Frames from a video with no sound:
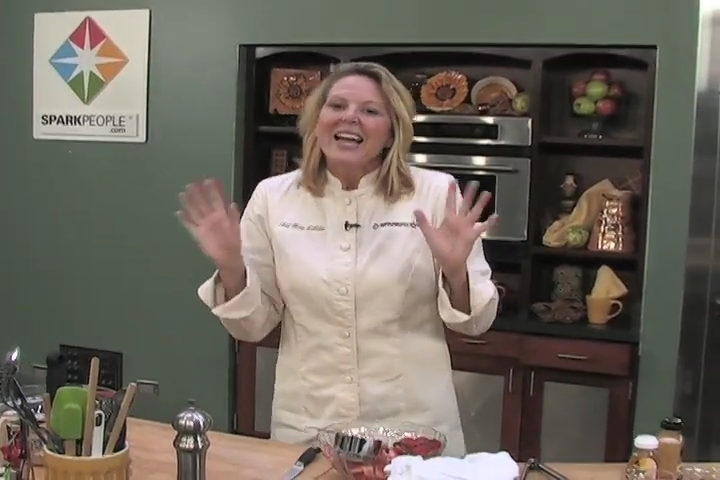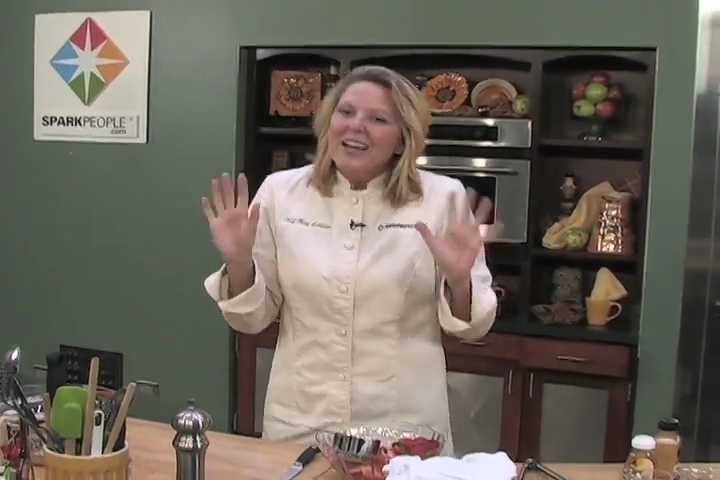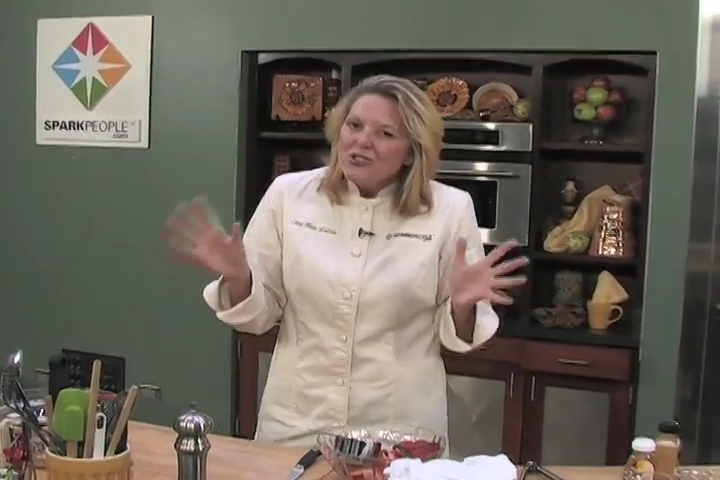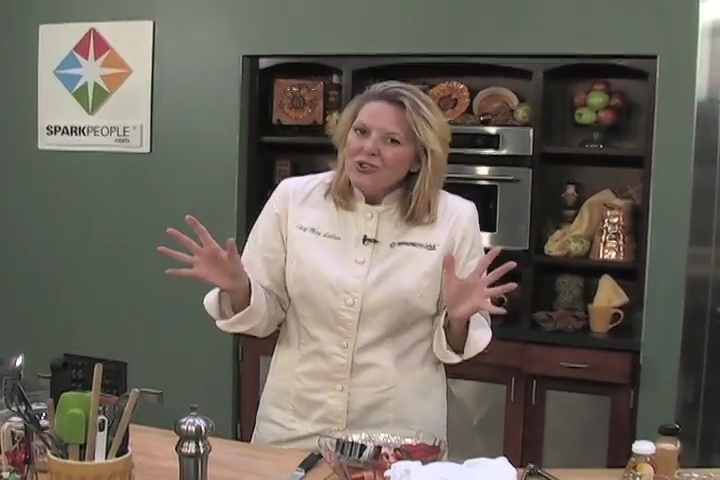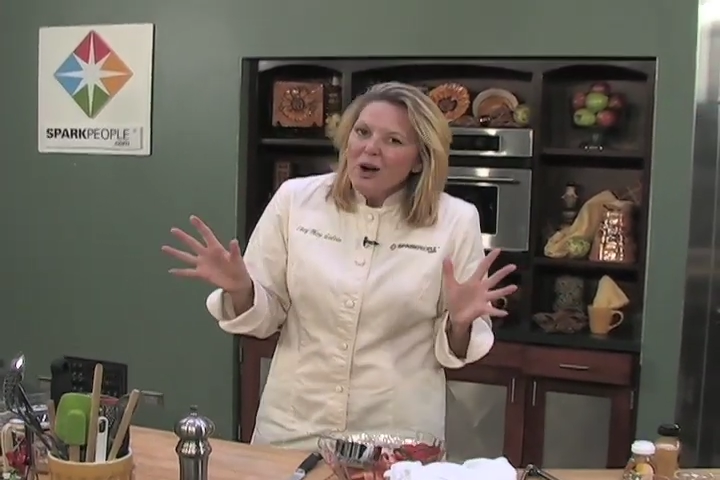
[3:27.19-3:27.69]

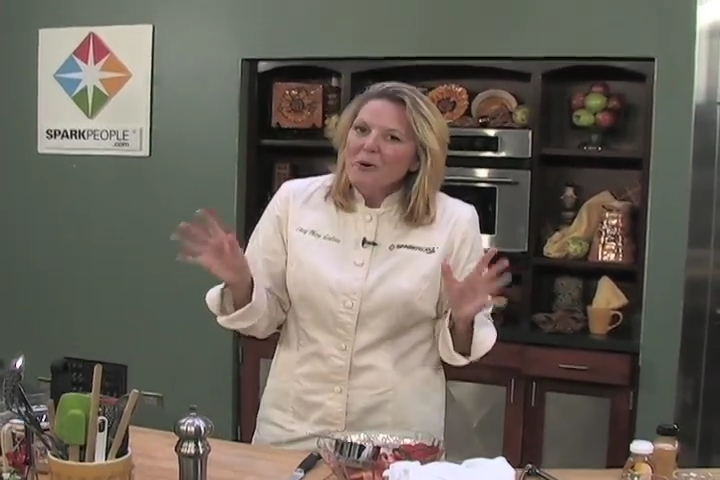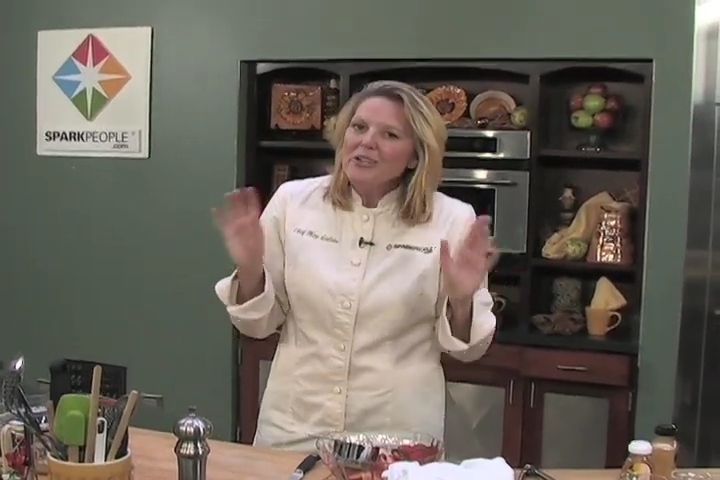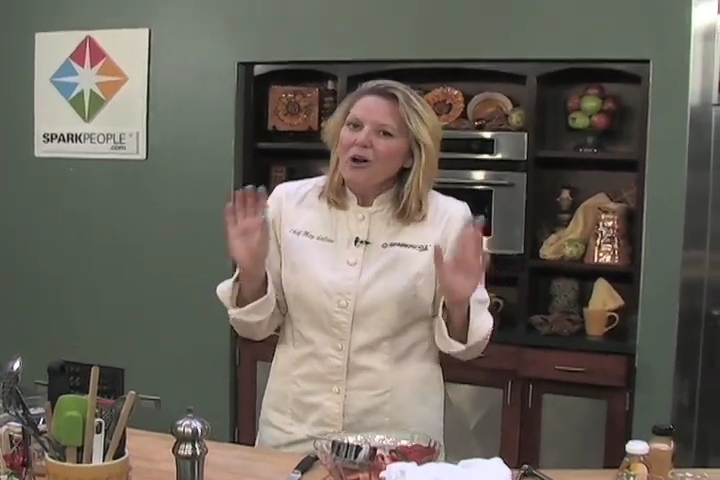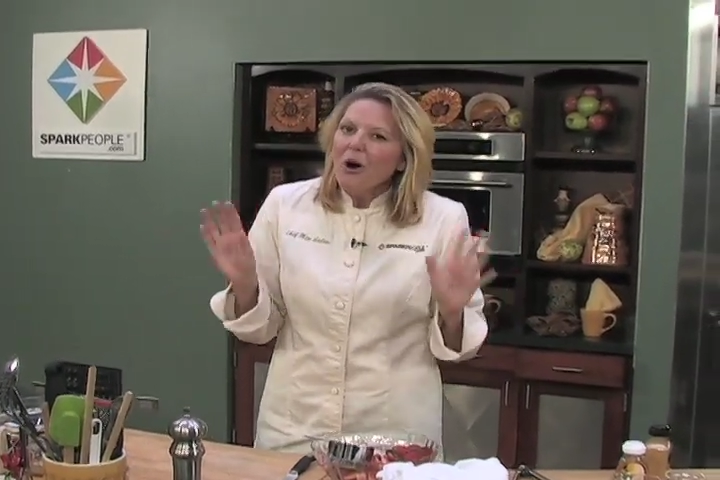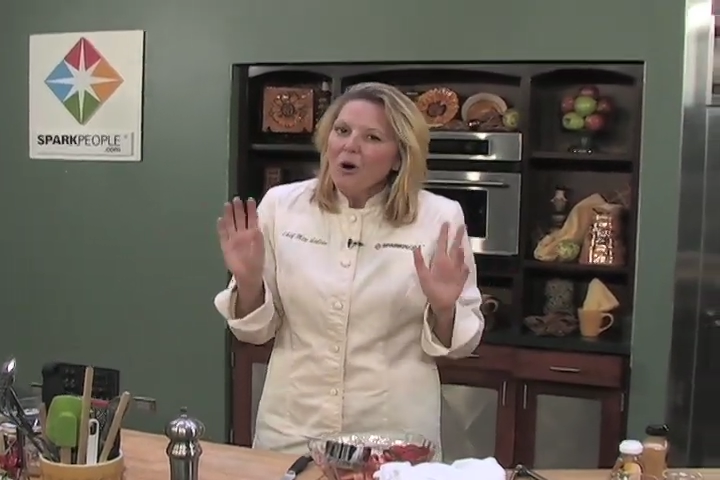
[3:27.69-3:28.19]

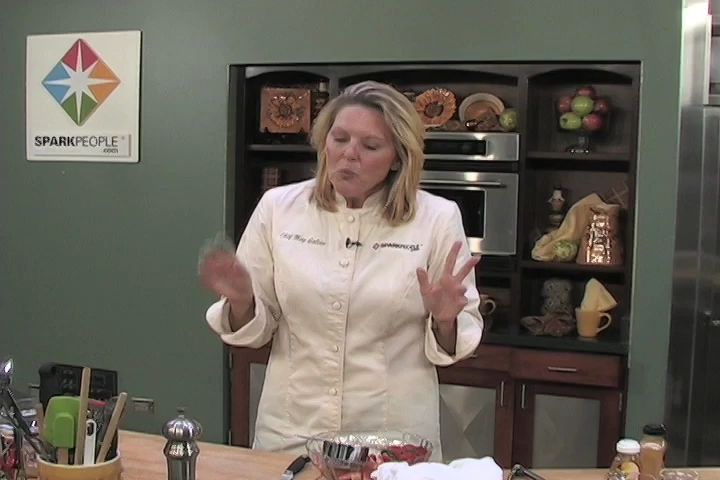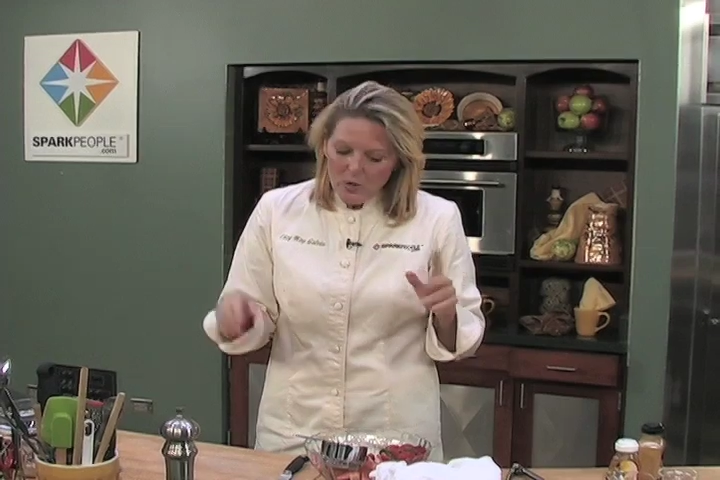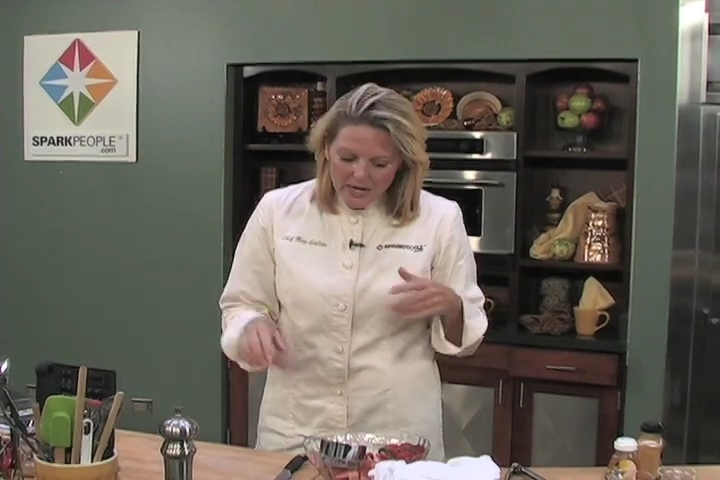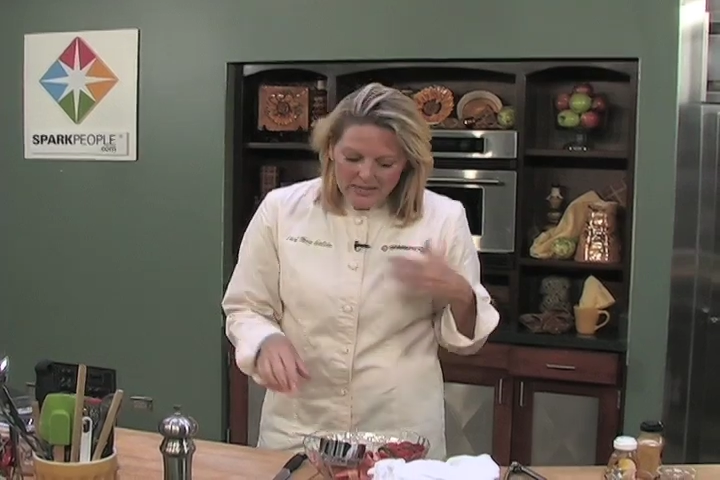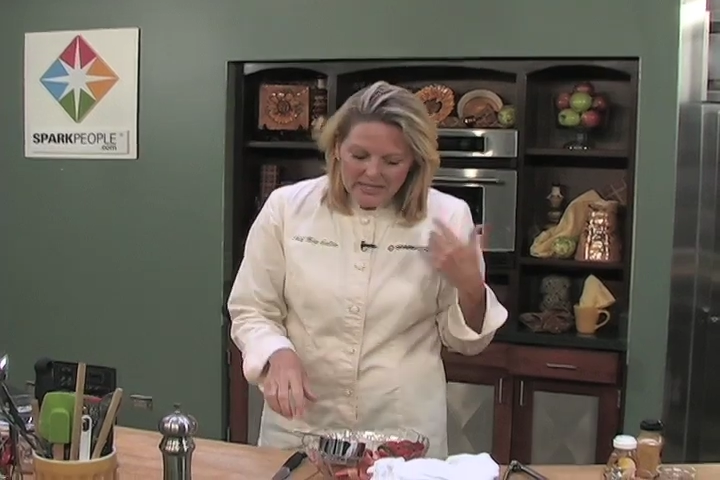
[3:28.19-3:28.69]
Strawberries are
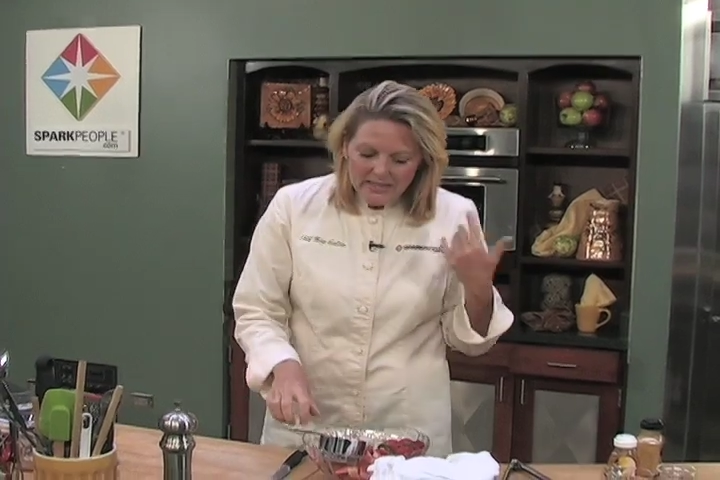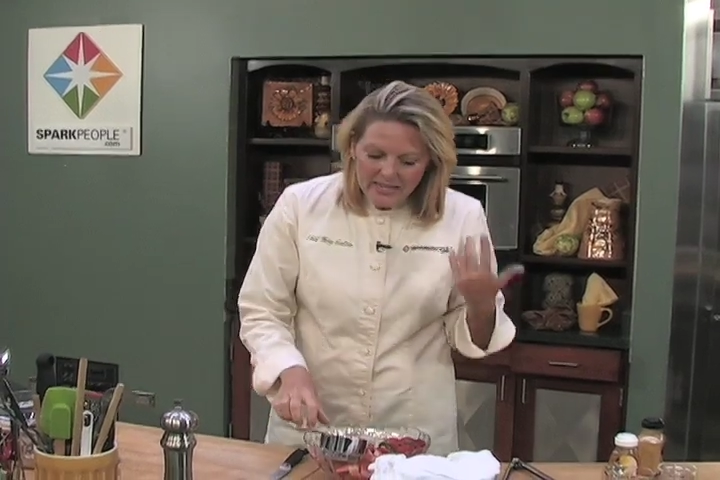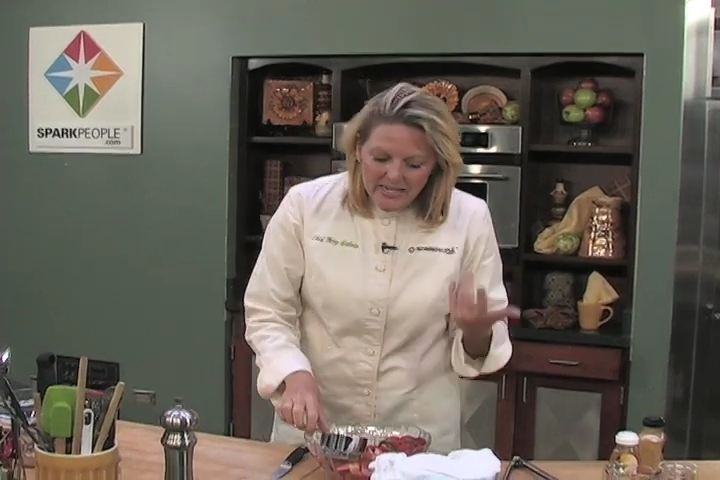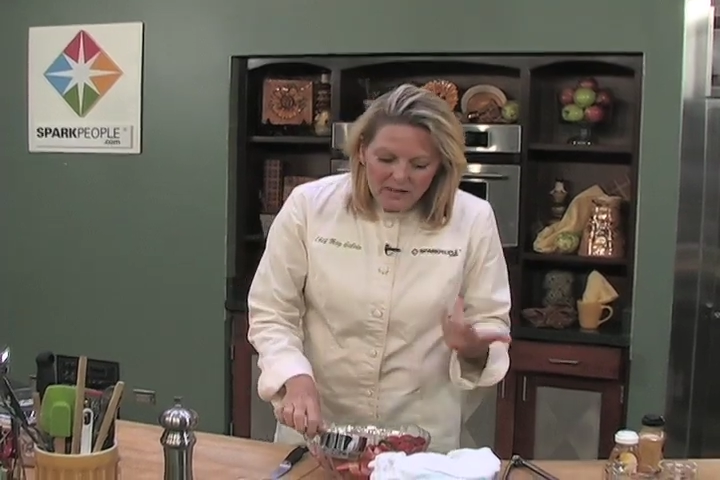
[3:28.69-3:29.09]
one that